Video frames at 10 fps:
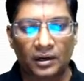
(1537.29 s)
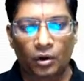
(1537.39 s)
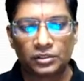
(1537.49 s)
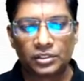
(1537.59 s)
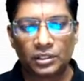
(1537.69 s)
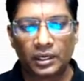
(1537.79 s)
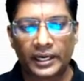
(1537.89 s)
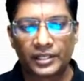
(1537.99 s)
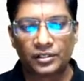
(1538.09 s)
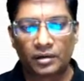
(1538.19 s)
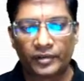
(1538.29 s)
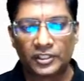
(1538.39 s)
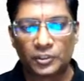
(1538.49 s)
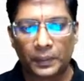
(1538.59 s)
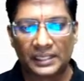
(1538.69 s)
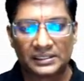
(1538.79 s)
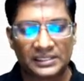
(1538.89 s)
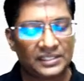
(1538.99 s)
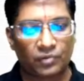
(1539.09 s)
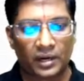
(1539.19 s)
concentration of H plus,
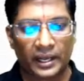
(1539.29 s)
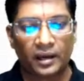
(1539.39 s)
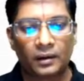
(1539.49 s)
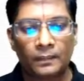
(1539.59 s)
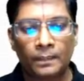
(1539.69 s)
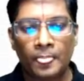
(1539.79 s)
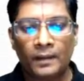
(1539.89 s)
it is one ion,